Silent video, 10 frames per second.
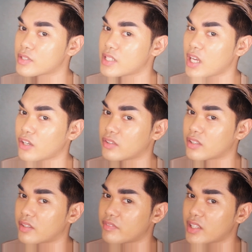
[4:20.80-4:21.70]
See how
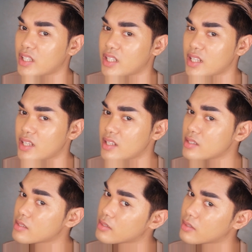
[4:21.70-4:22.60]
lifted it
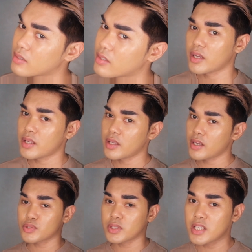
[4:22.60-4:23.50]
is? I
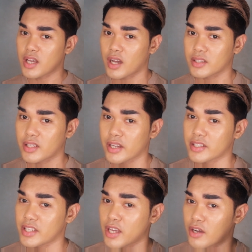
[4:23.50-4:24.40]
actually got the
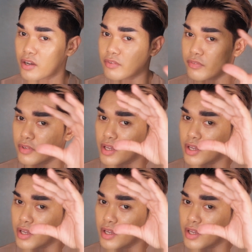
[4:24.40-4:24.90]
idea of